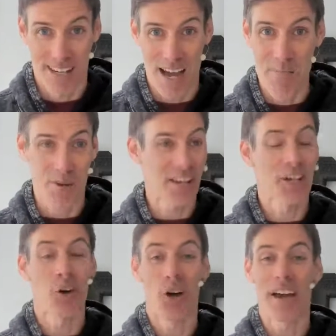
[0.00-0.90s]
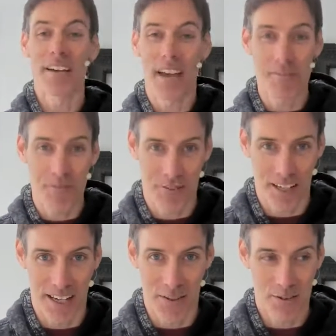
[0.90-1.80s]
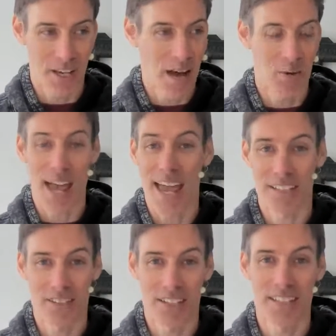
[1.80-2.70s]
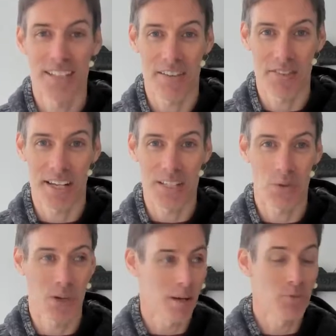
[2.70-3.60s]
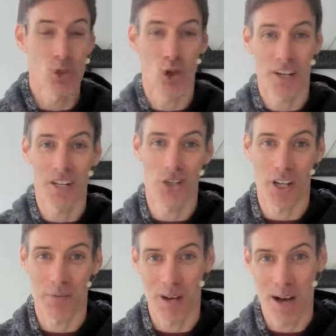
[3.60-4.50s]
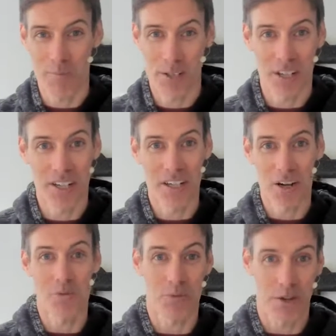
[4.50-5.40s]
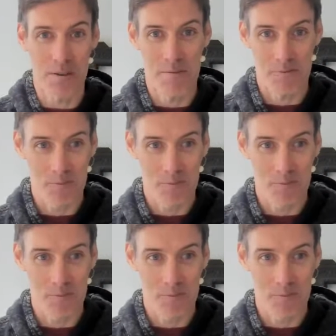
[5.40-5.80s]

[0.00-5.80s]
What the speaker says: I'm going to cut everything out. I'm going to exercise 7 days a week. I'm joining the gym. I'm going to go for it.